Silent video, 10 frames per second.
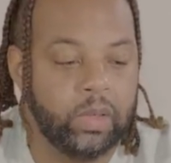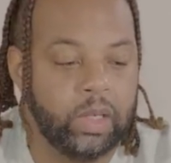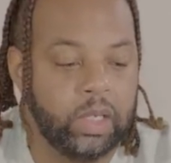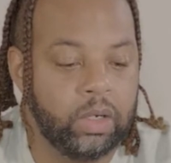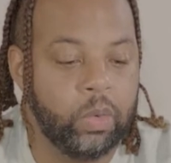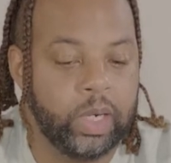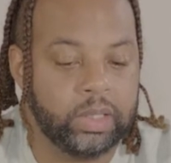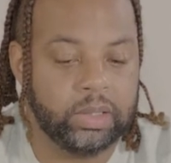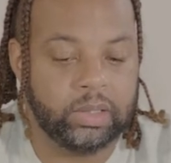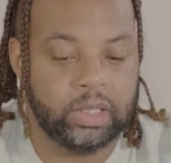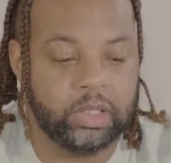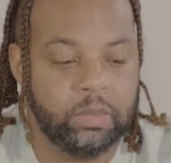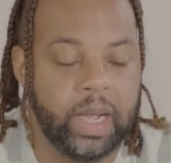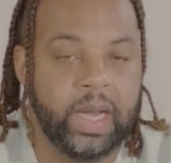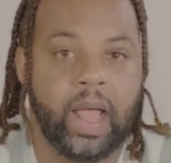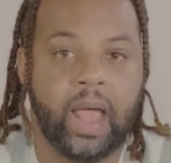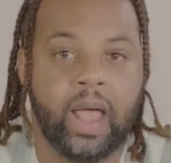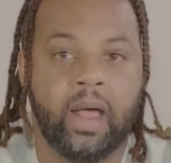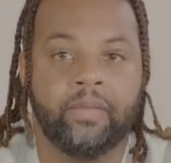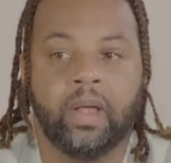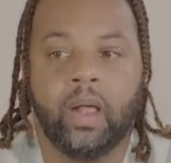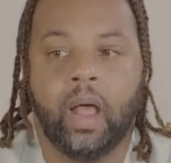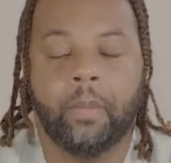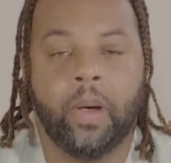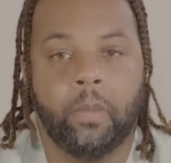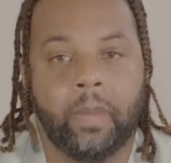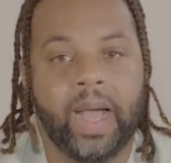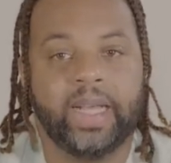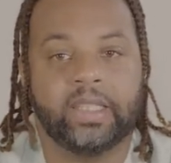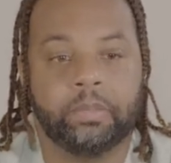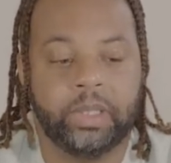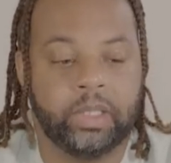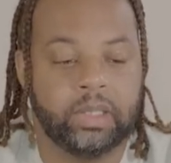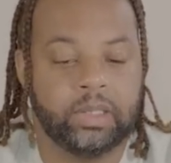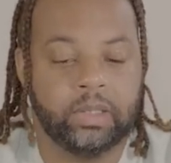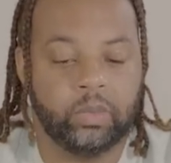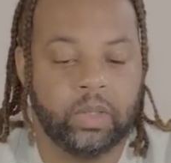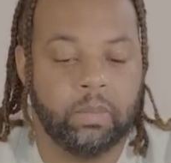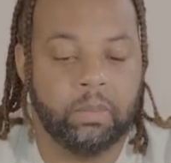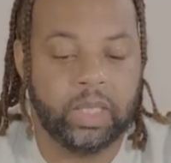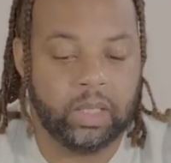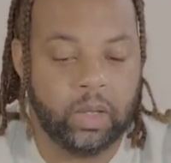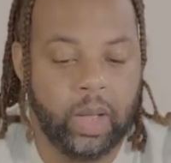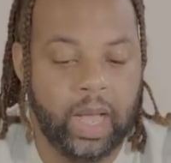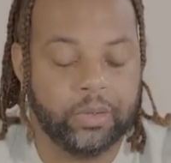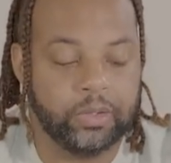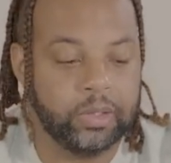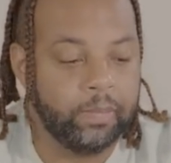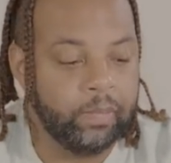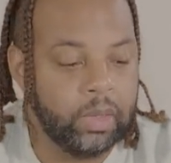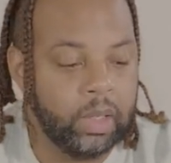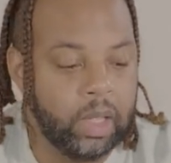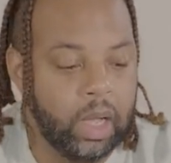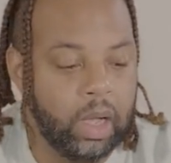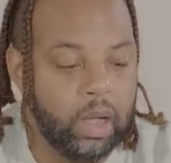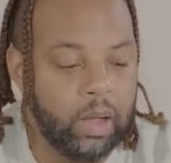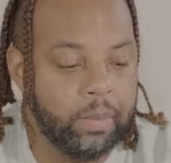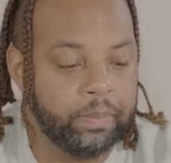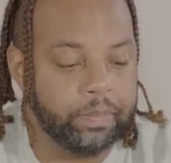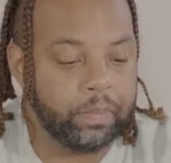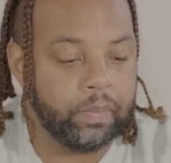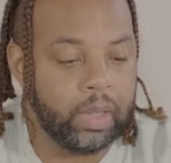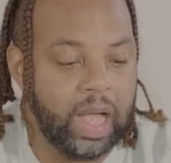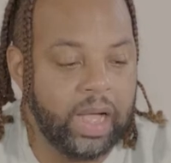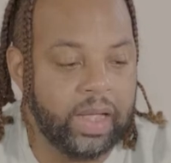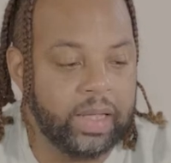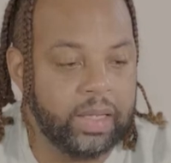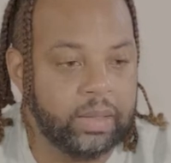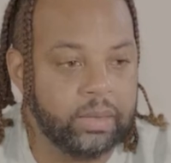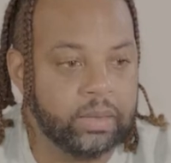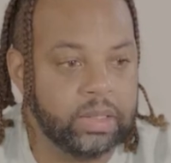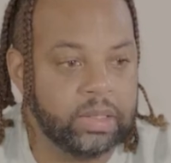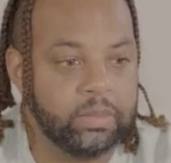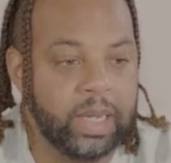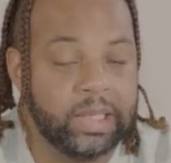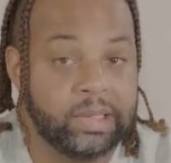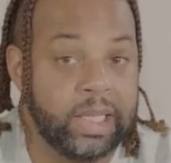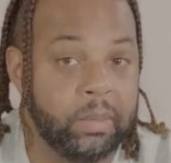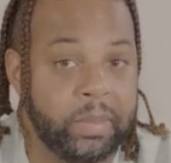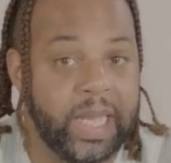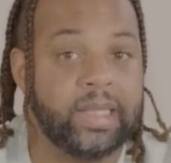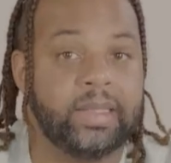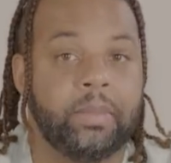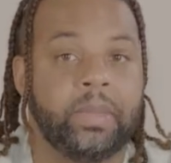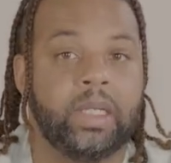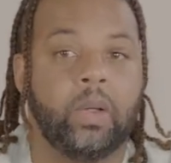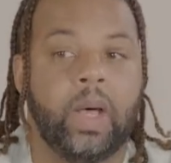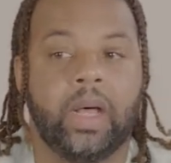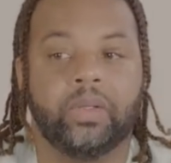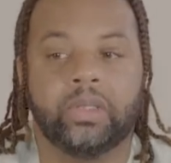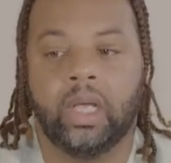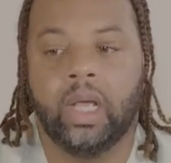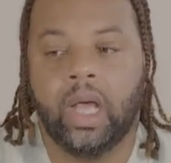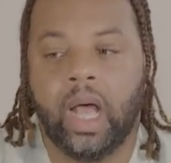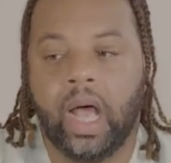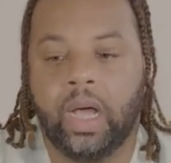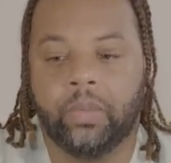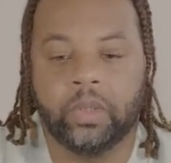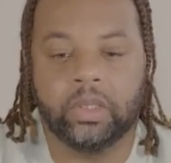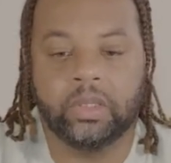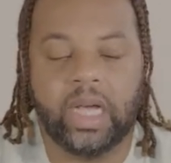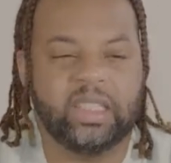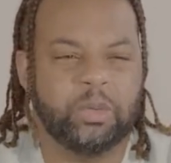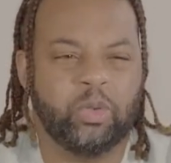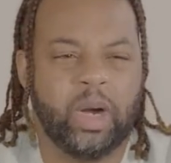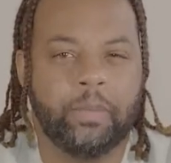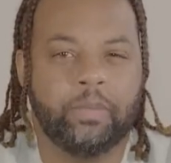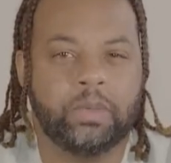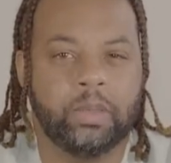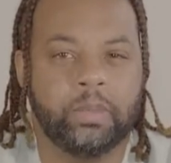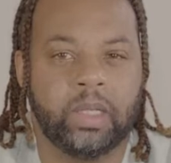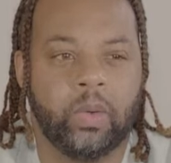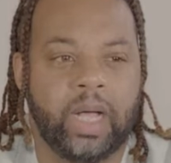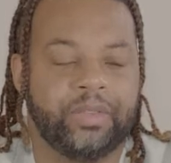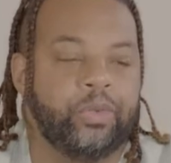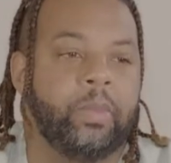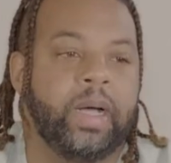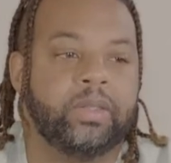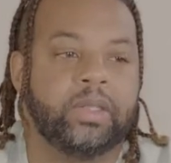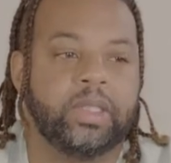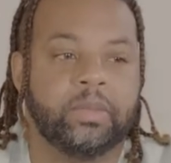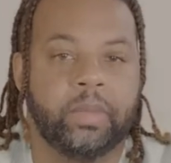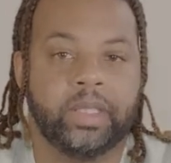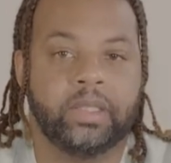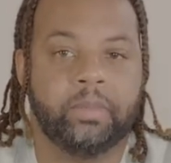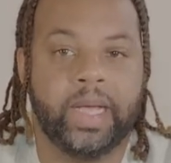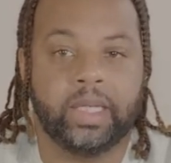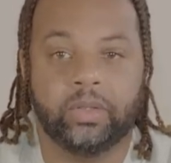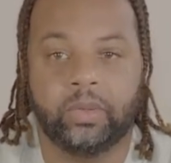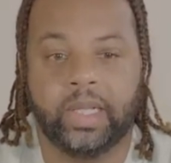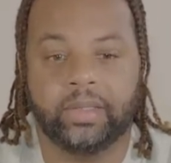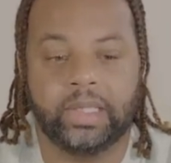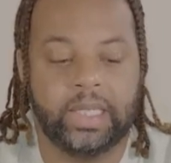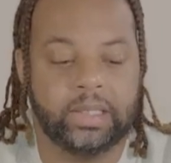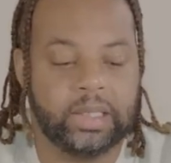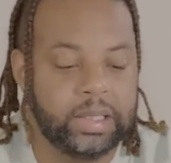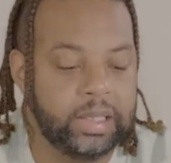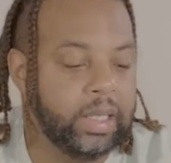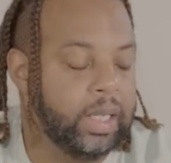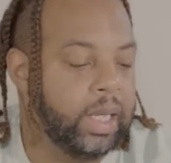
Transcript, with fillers: any questions that you might have about my experiences with Menlo House. Um, I this is my second pass at Menlo House. I was I subscribed to Menlo House for about six months back in 2018,